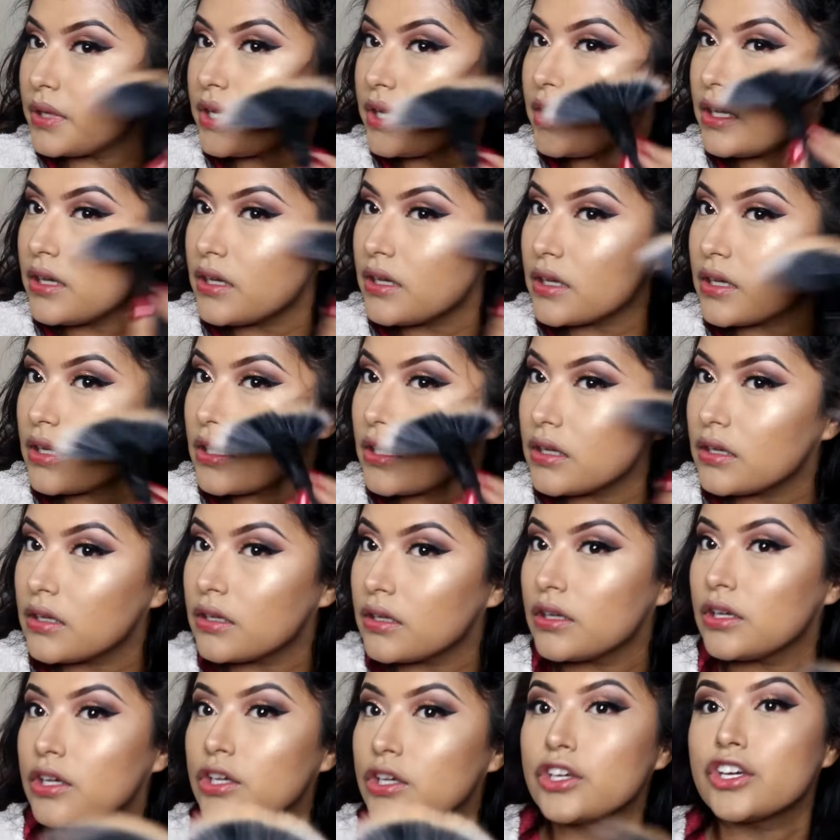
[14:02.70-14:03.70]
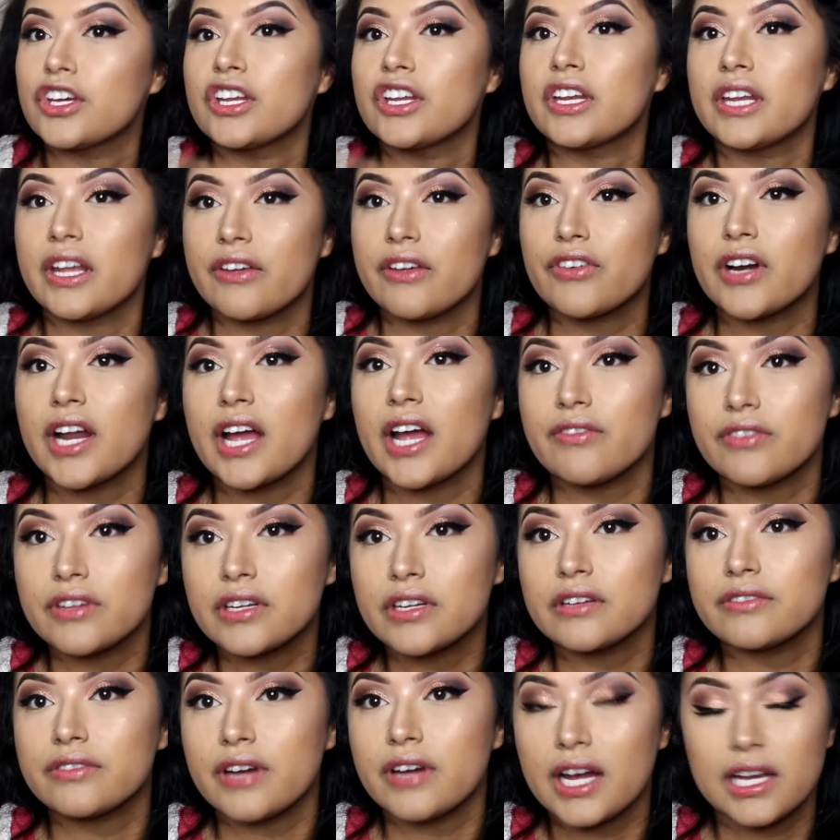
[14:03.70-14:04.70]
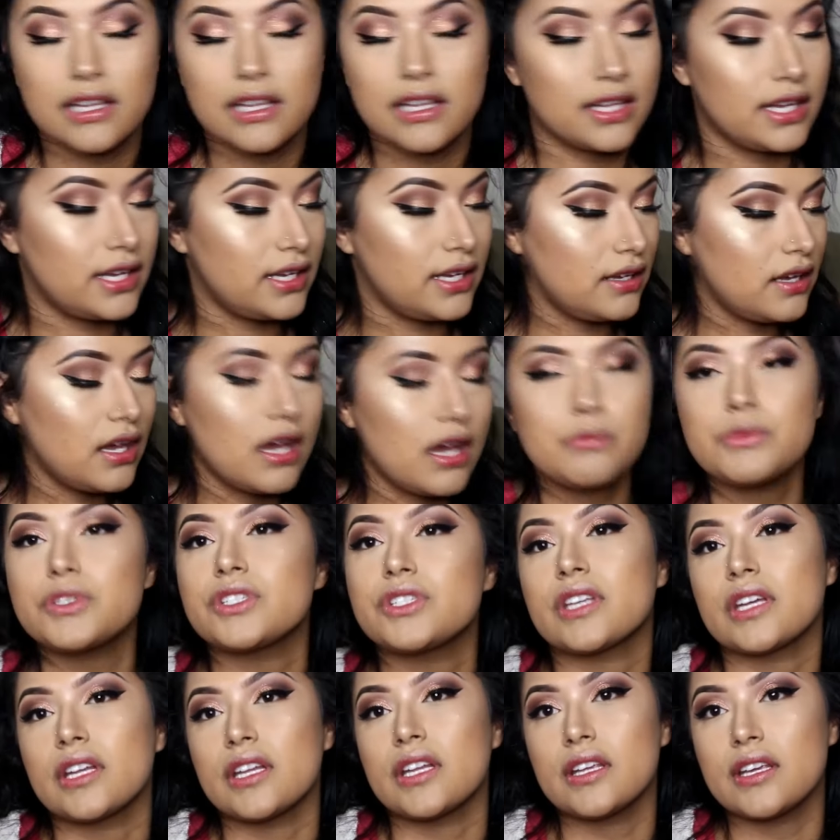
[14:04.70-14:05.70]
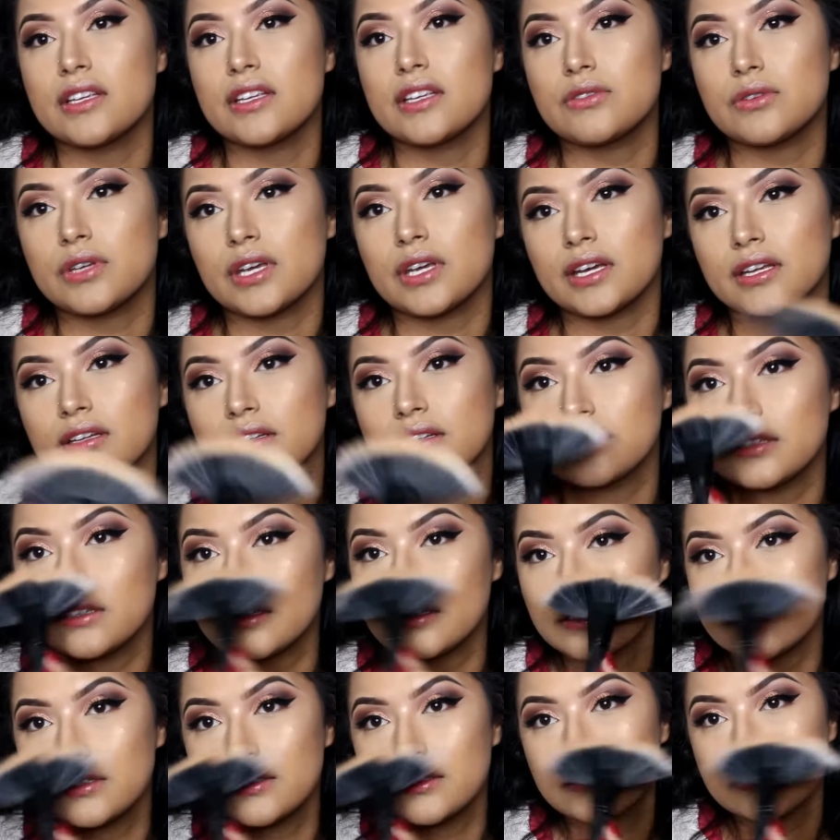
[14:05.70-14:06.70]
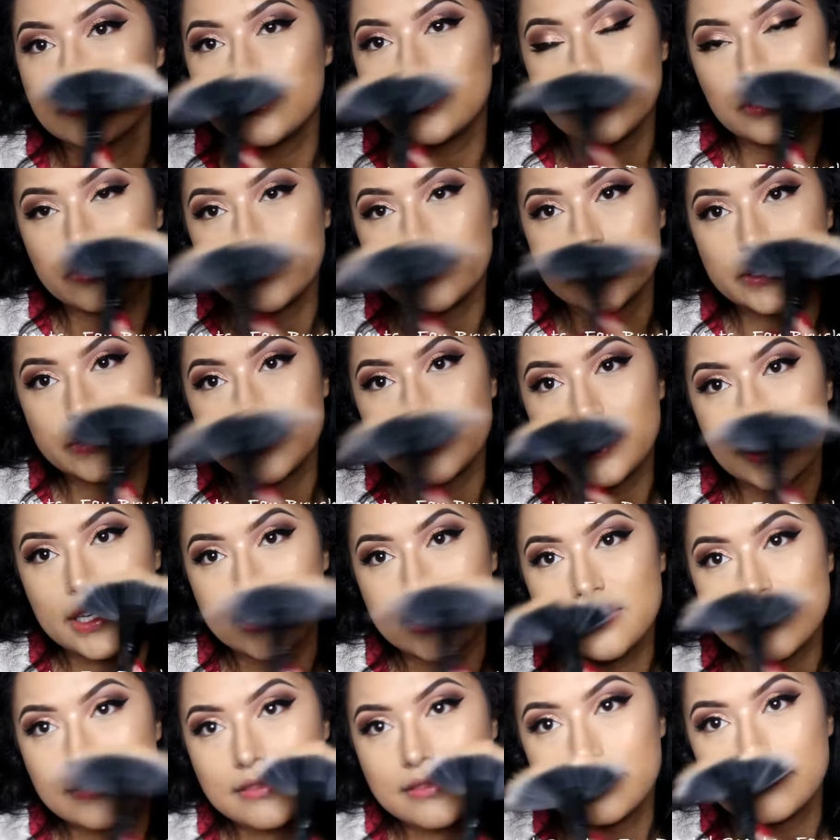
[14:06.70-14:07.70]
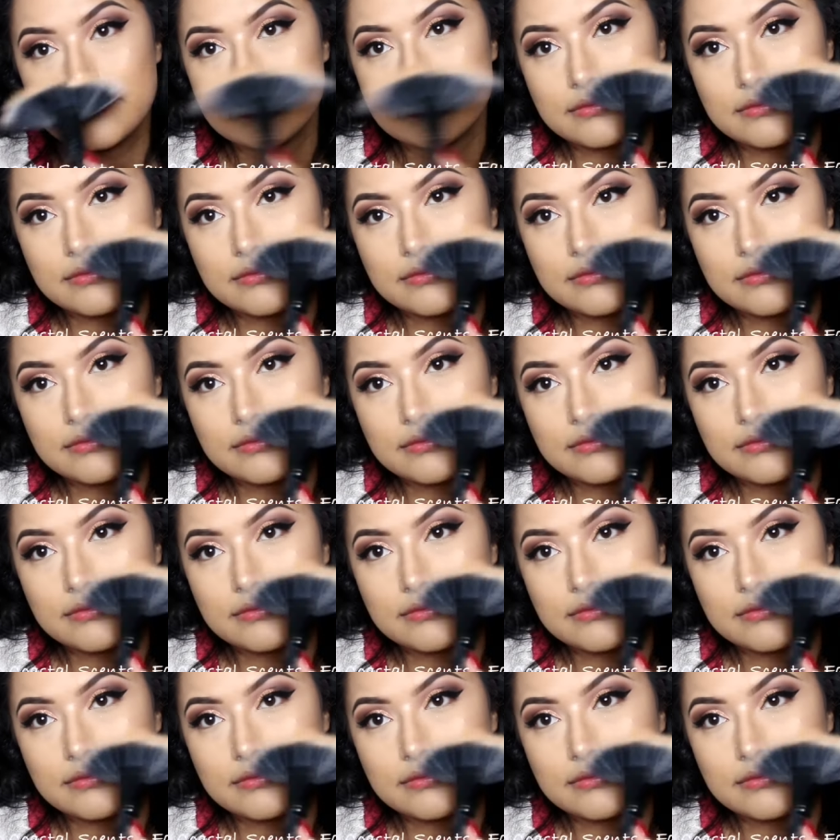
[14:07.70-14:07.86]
Make it. You can never have enough highlight. I'm just kidding. Yes, you can. Don't overdo it, guys.